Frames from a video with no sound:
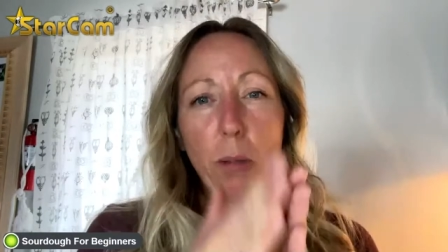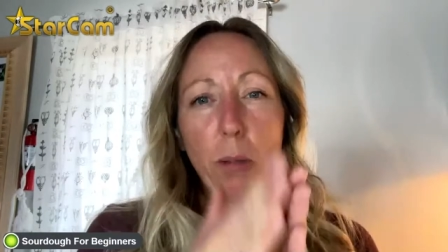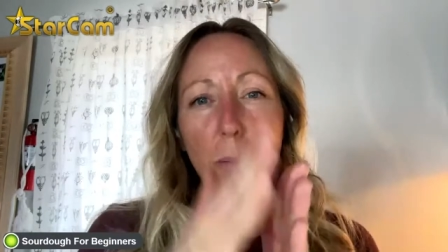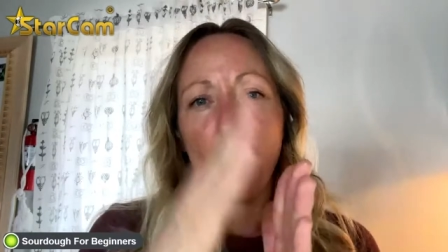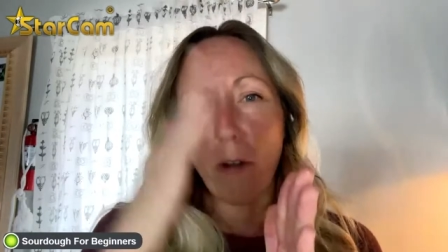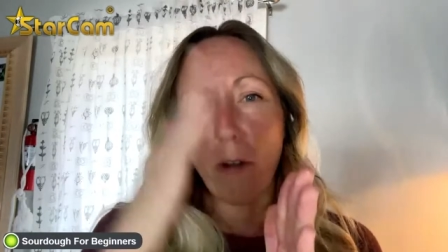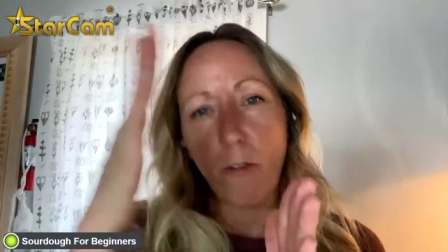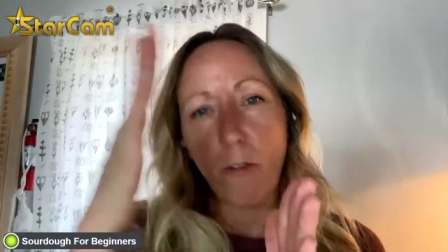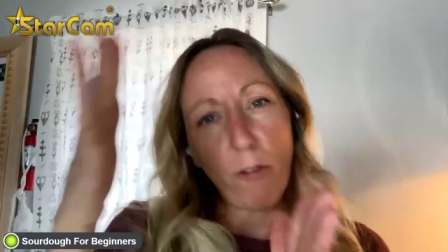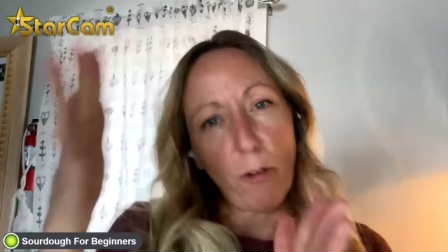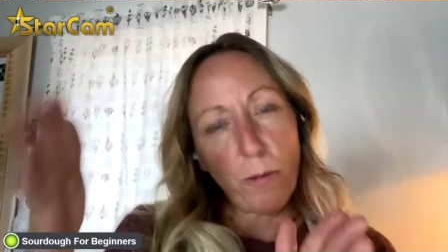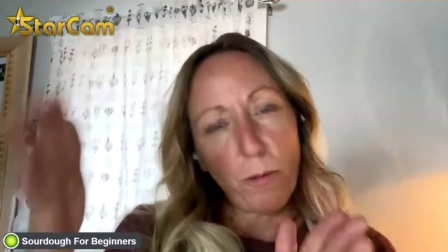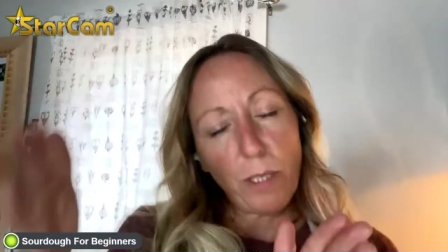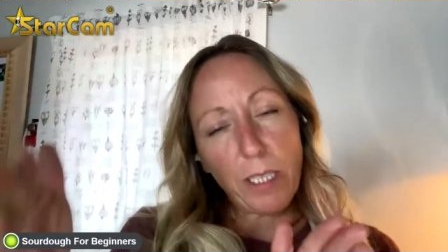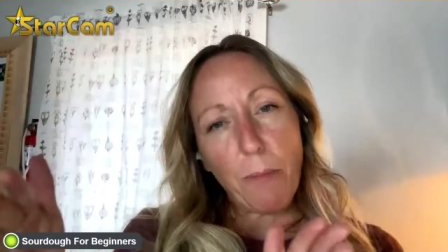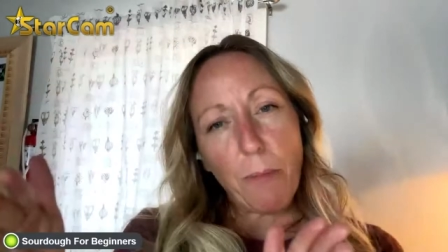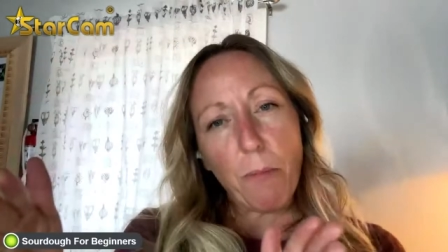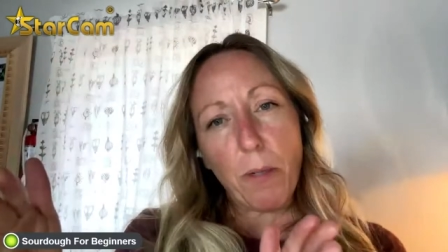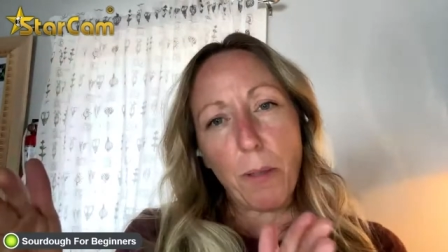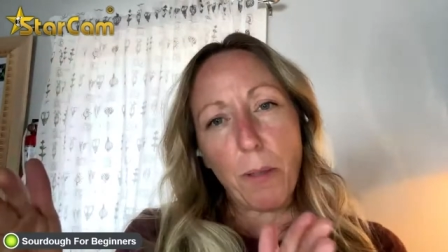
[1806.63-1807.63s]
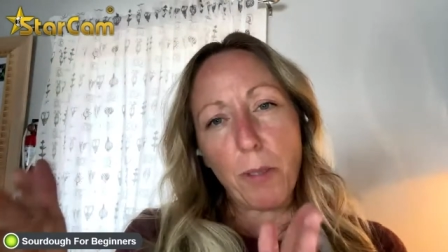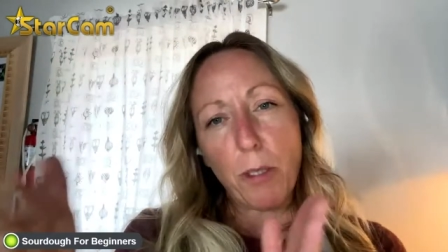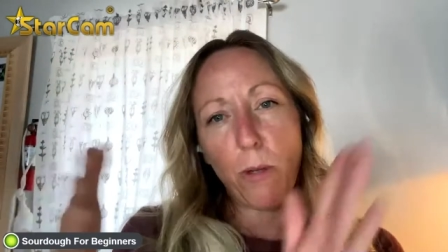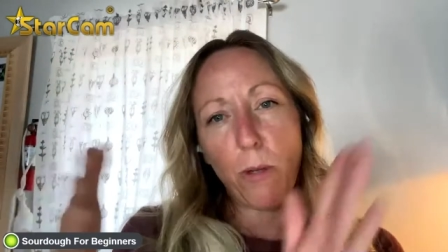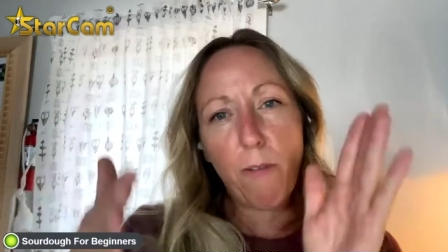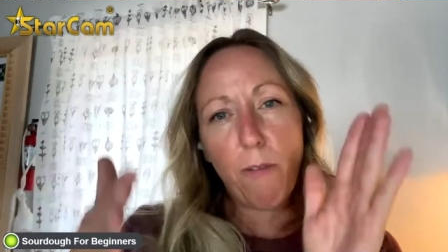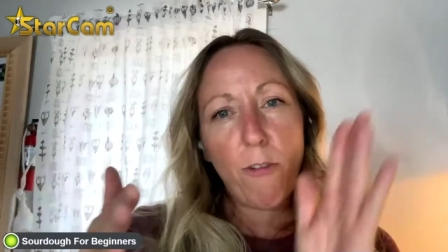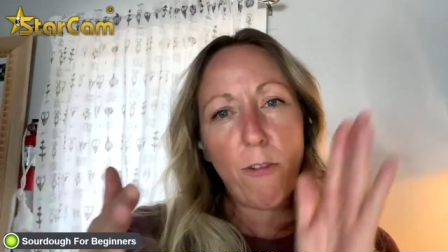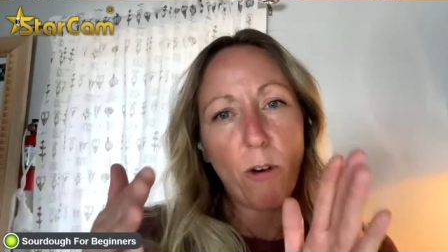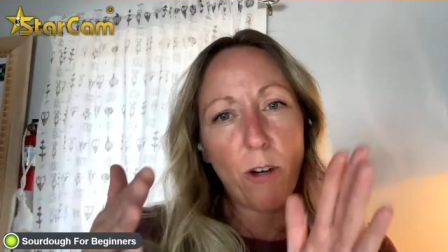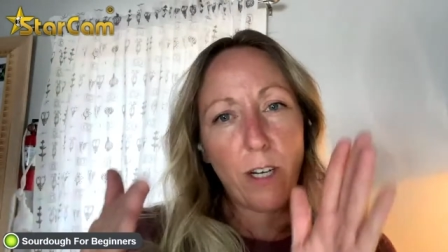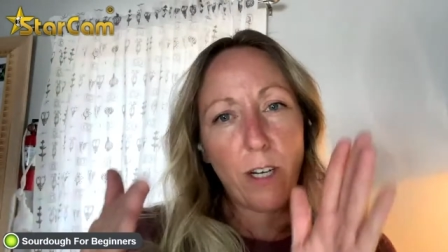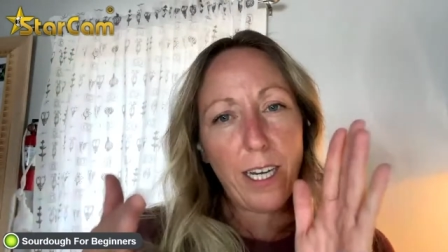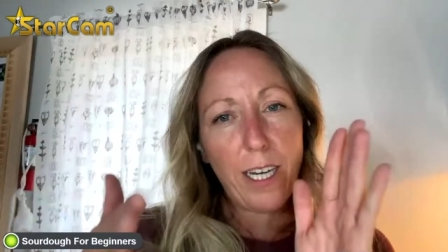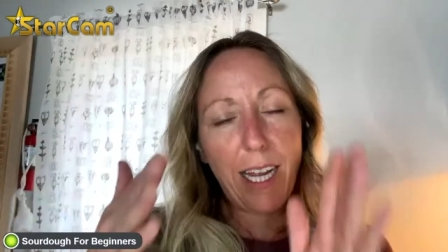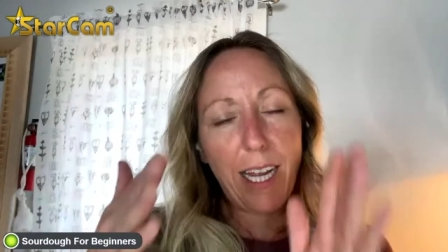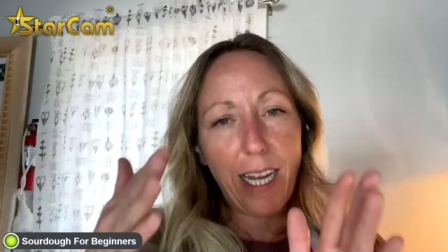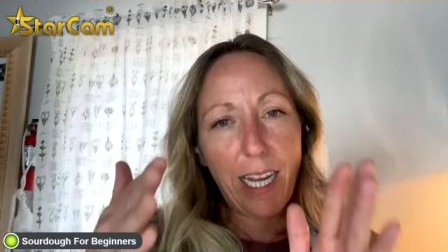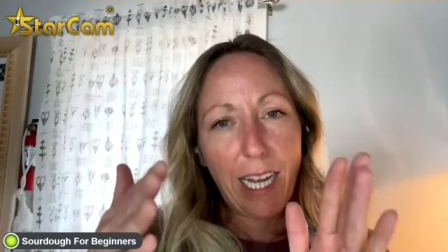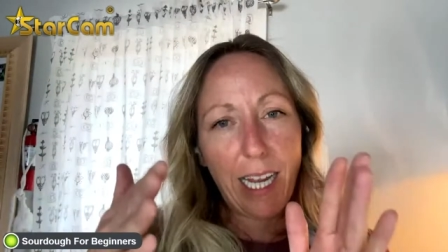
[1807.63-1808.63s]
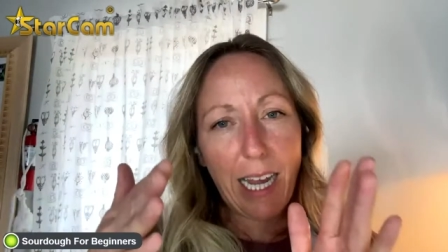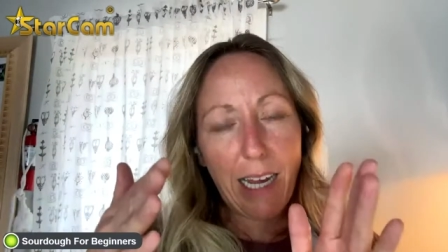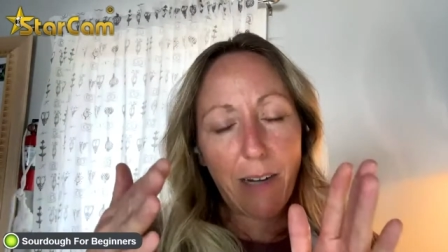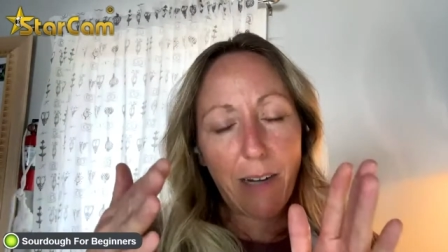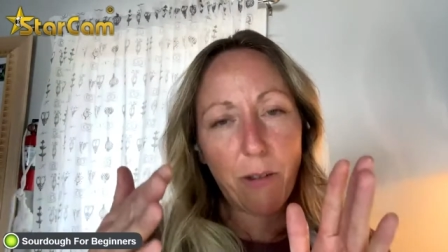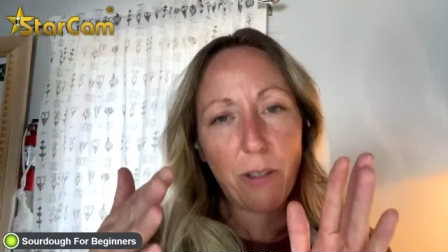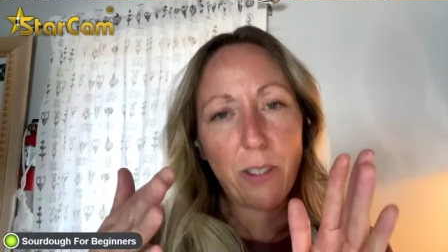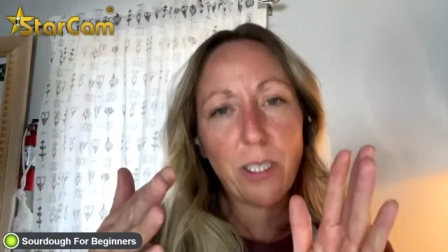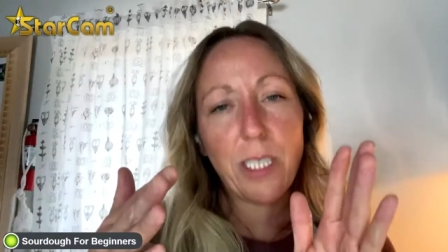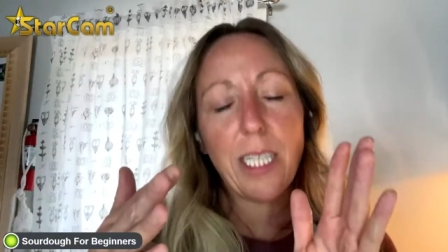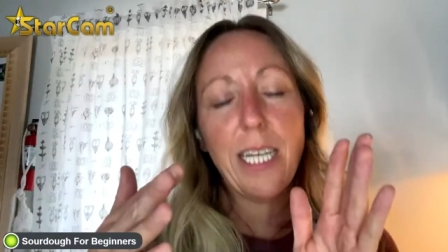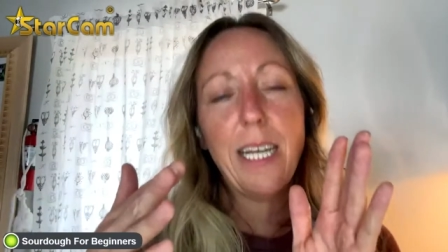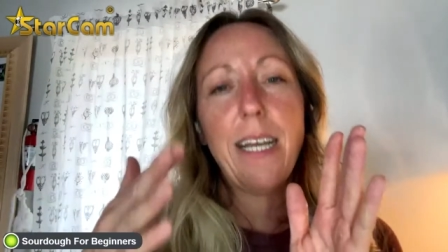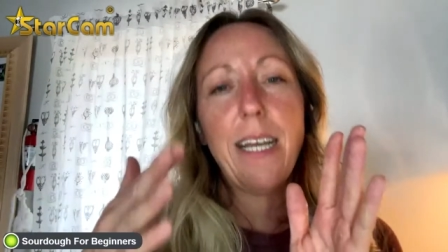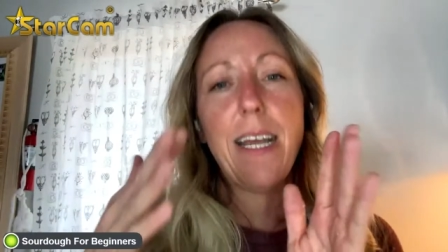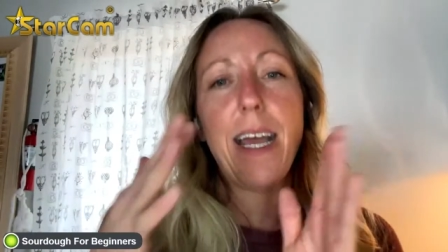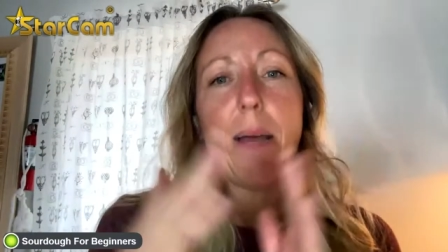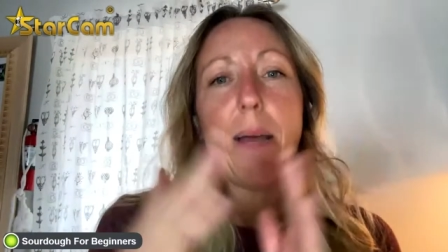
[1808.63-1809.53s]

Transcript: bulk proof for somewhere between four and eight hours,